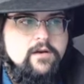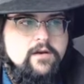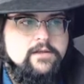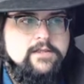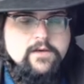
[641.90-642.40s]

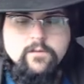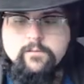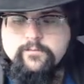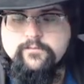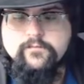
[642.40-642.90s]
So
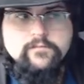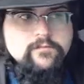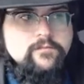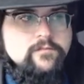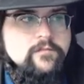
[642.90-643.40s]

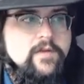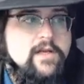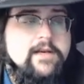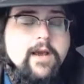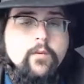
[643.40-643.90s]

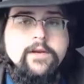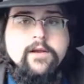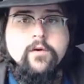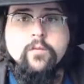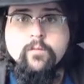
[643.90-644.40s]
now we know